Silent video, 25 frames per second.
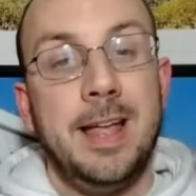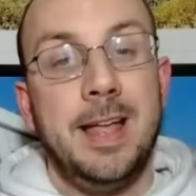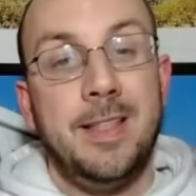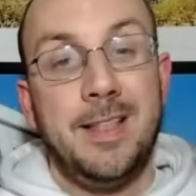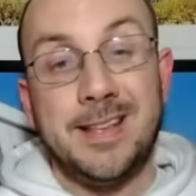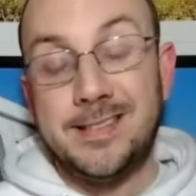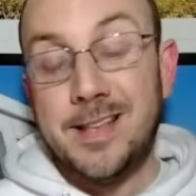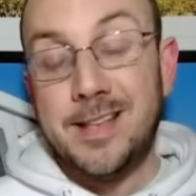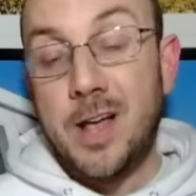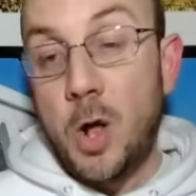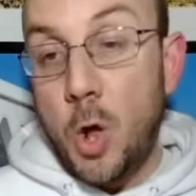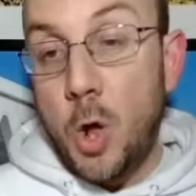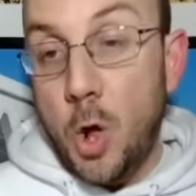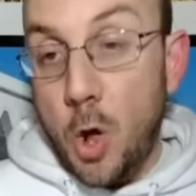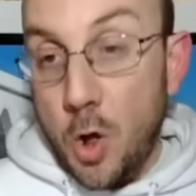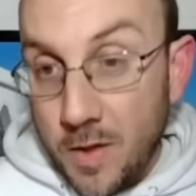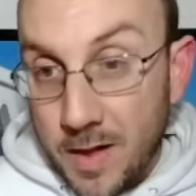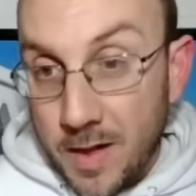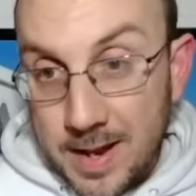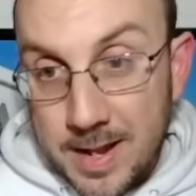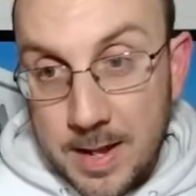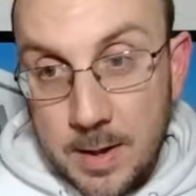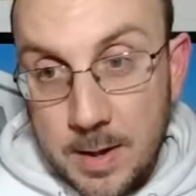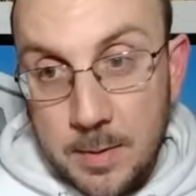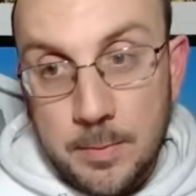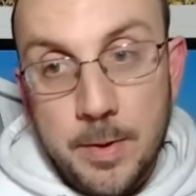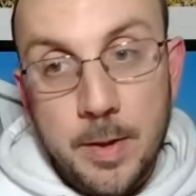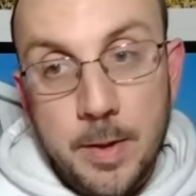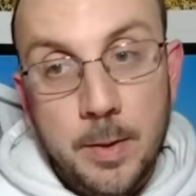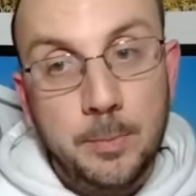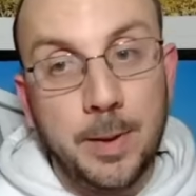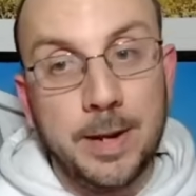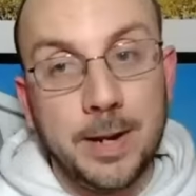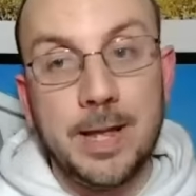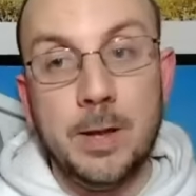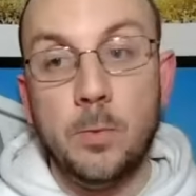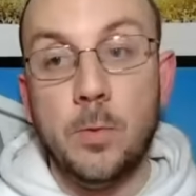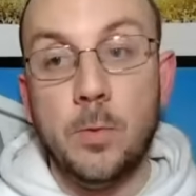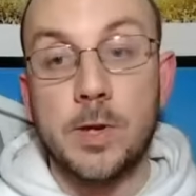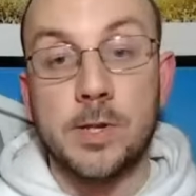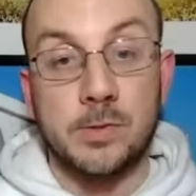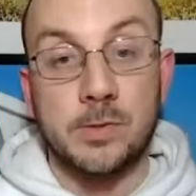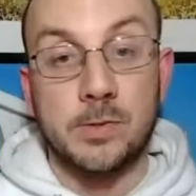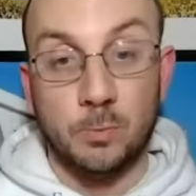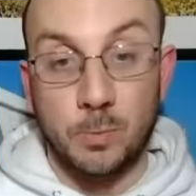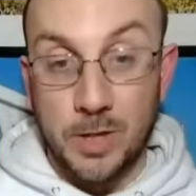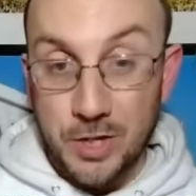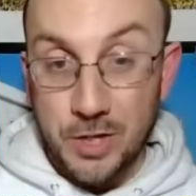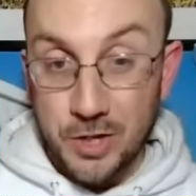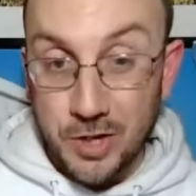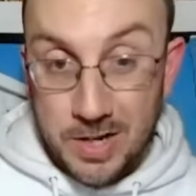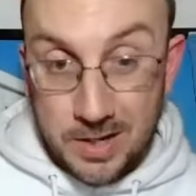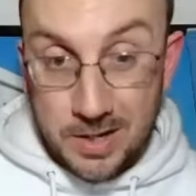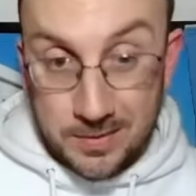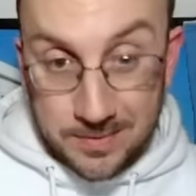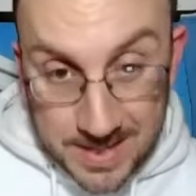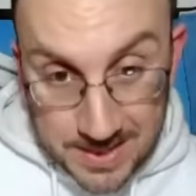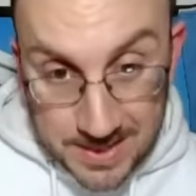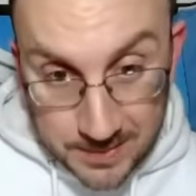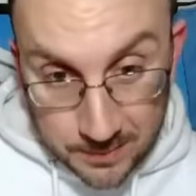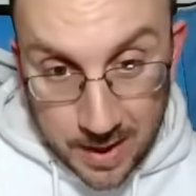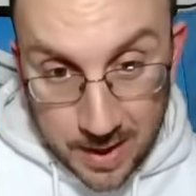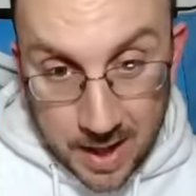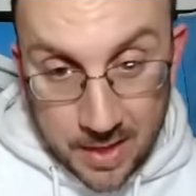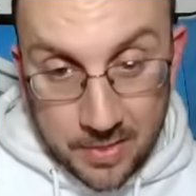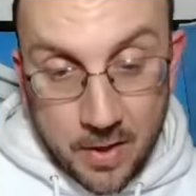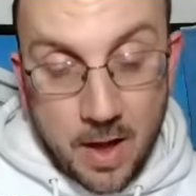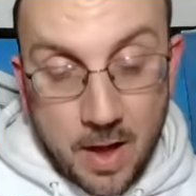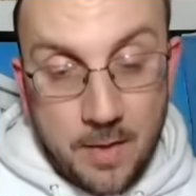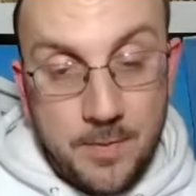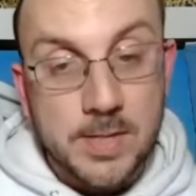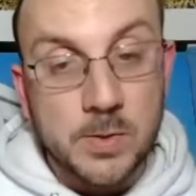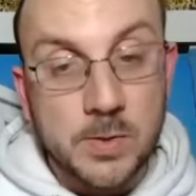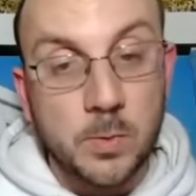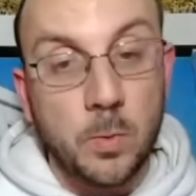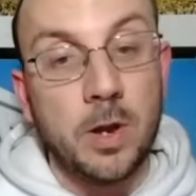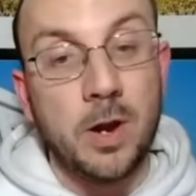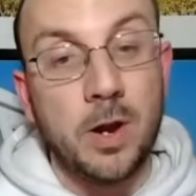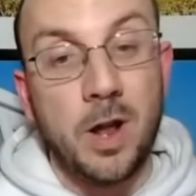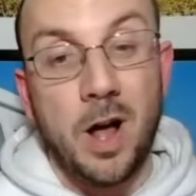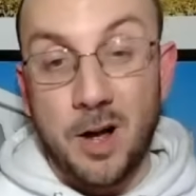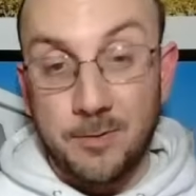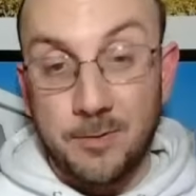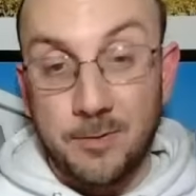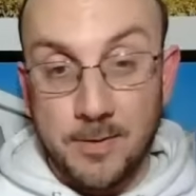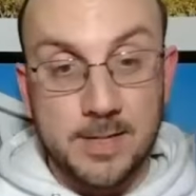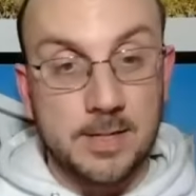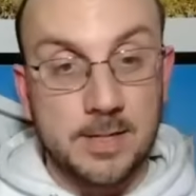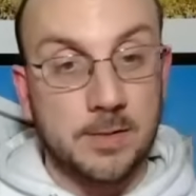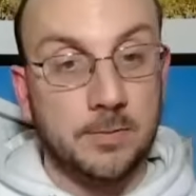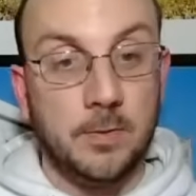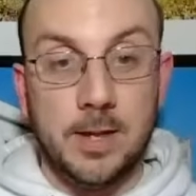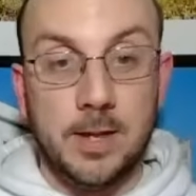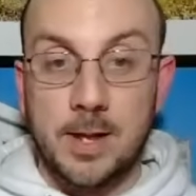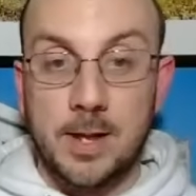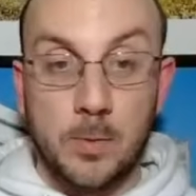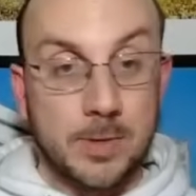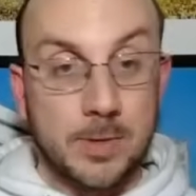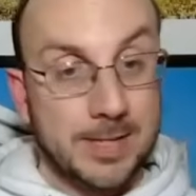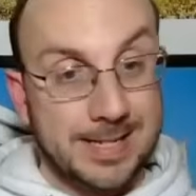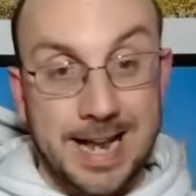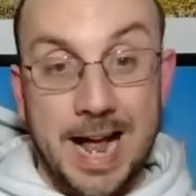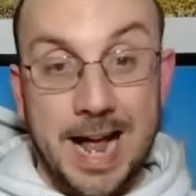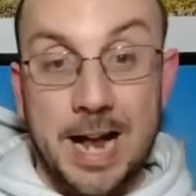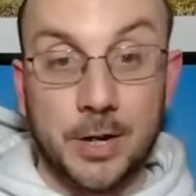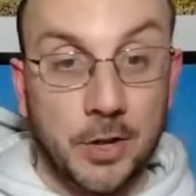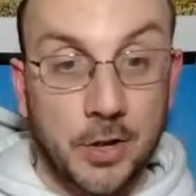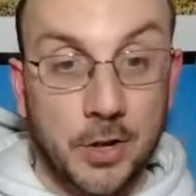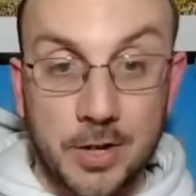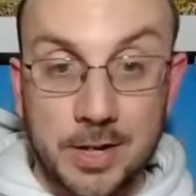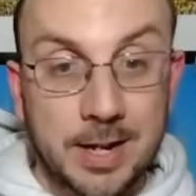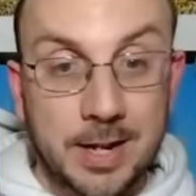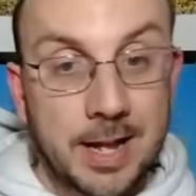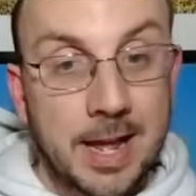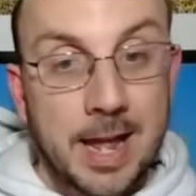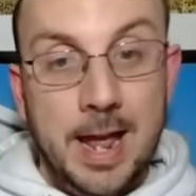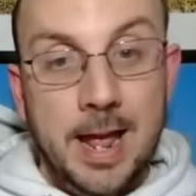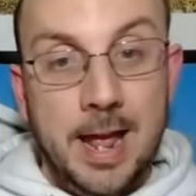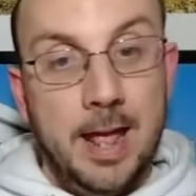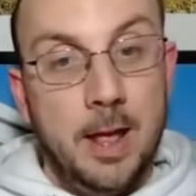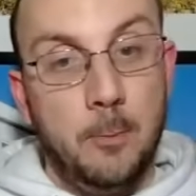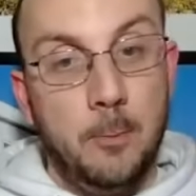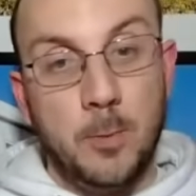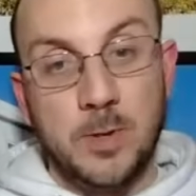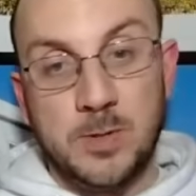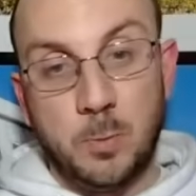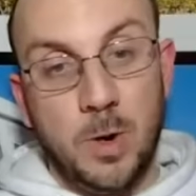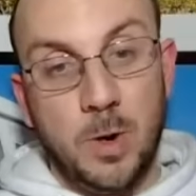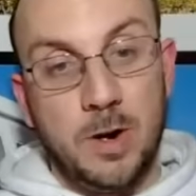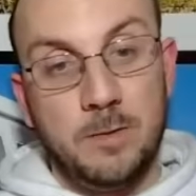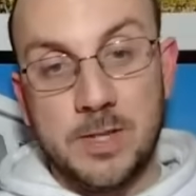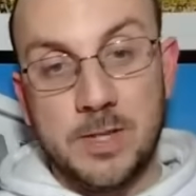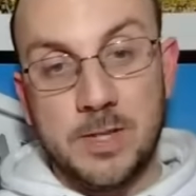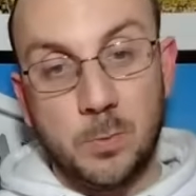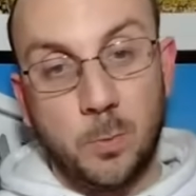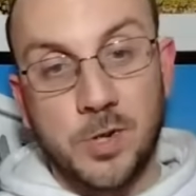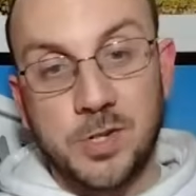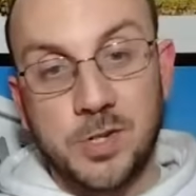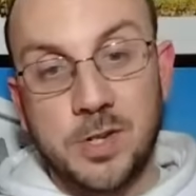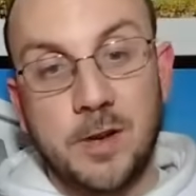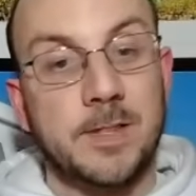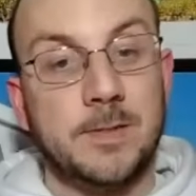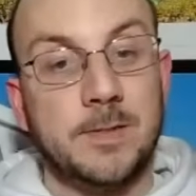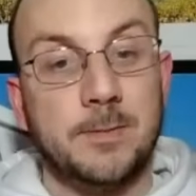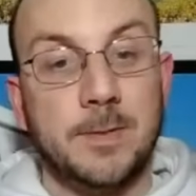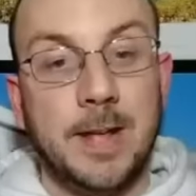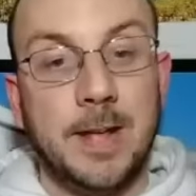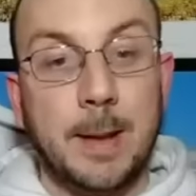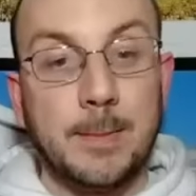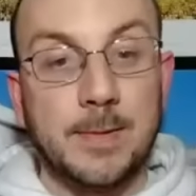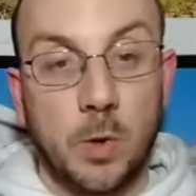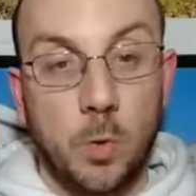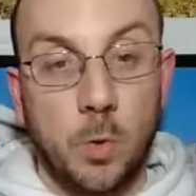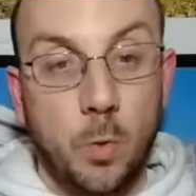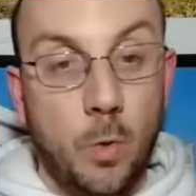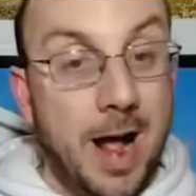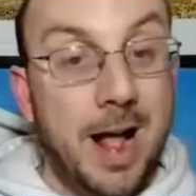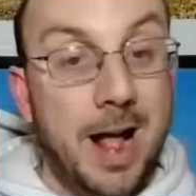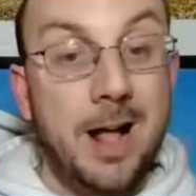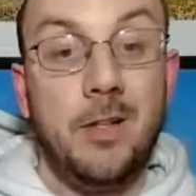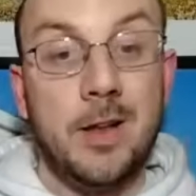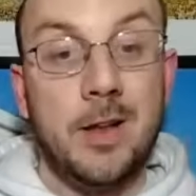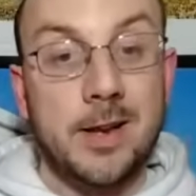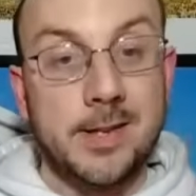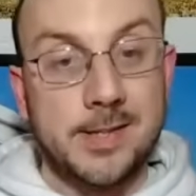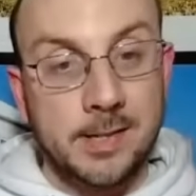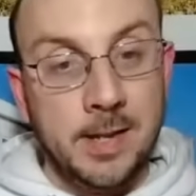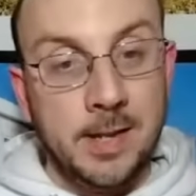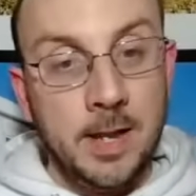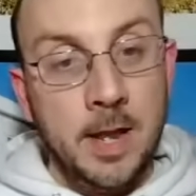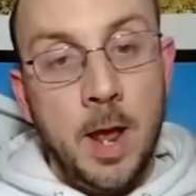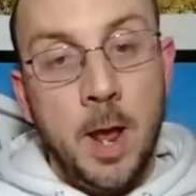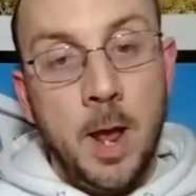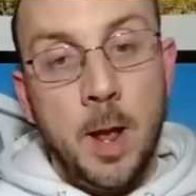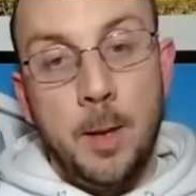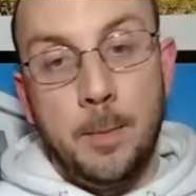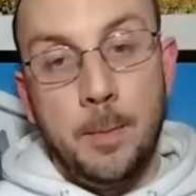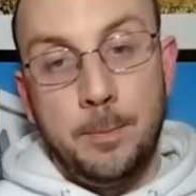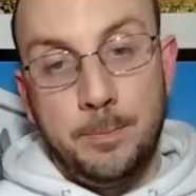That's not all on him, but he was really good defensively, I thought, in this one. Offensively, it was not good. It was one of his worst offensive games in a while, honestly.